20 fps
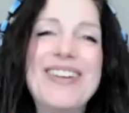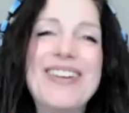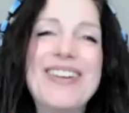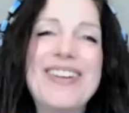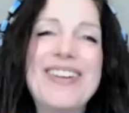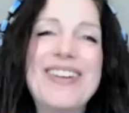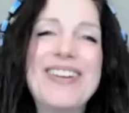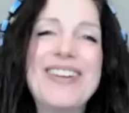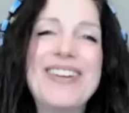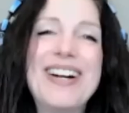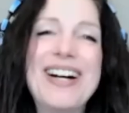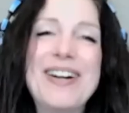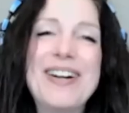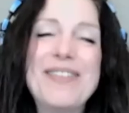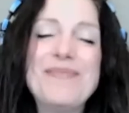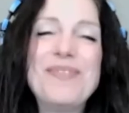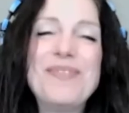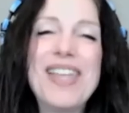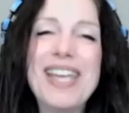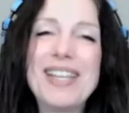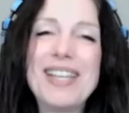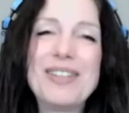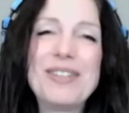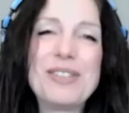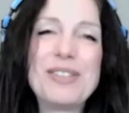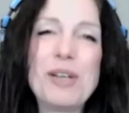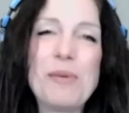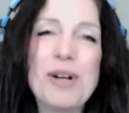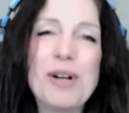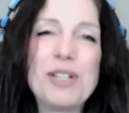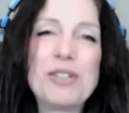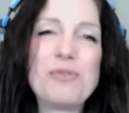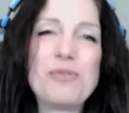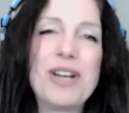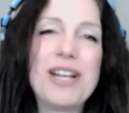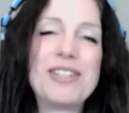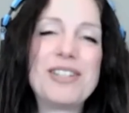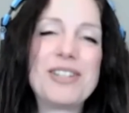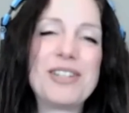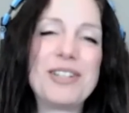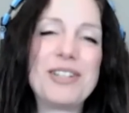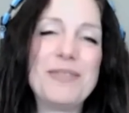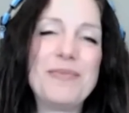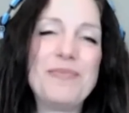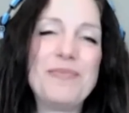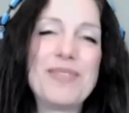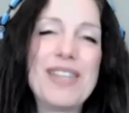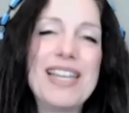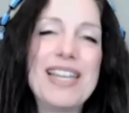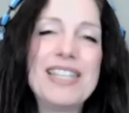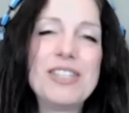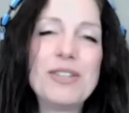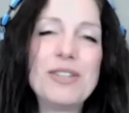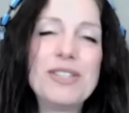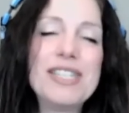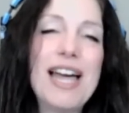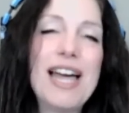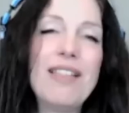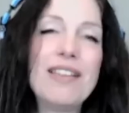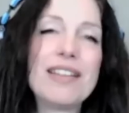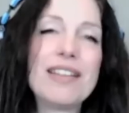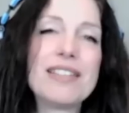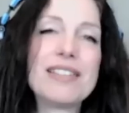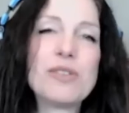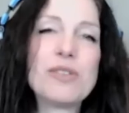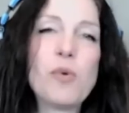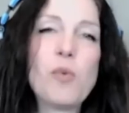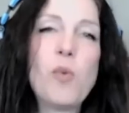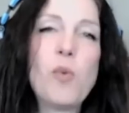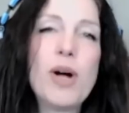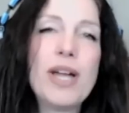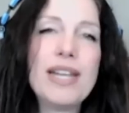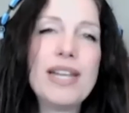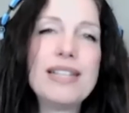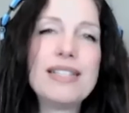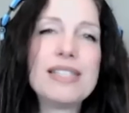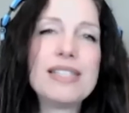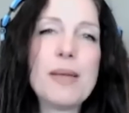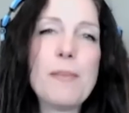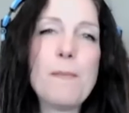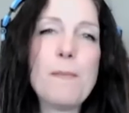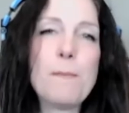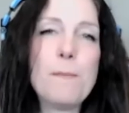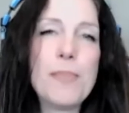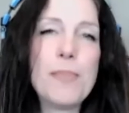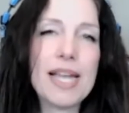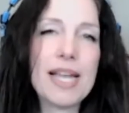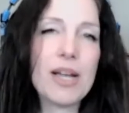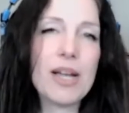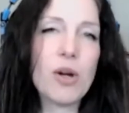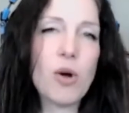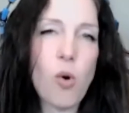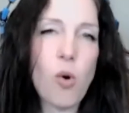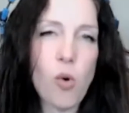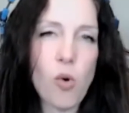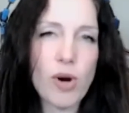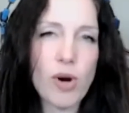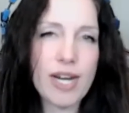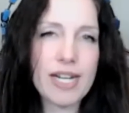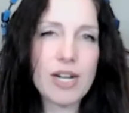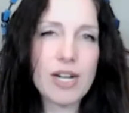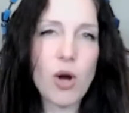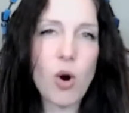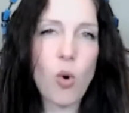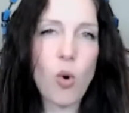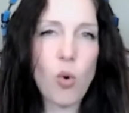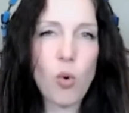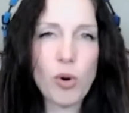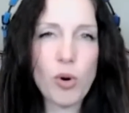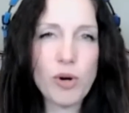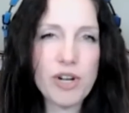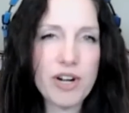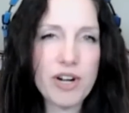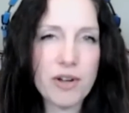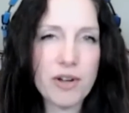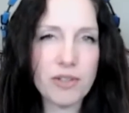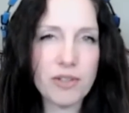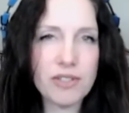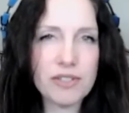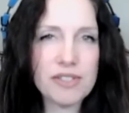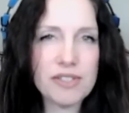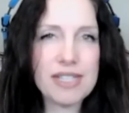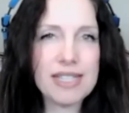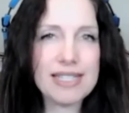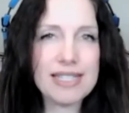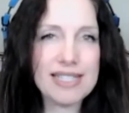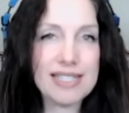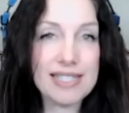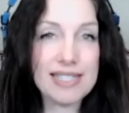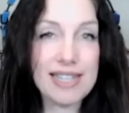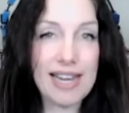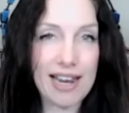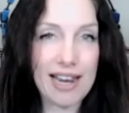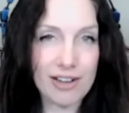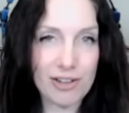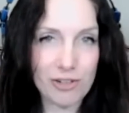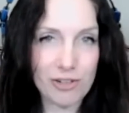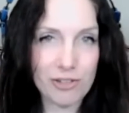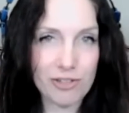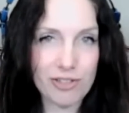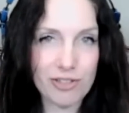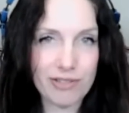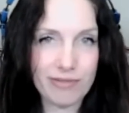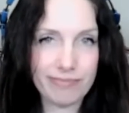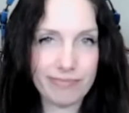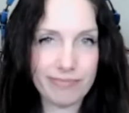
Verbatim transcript: so um, thank you so much, Rachel. So tell us, what is the Bitcoin ordinals standard?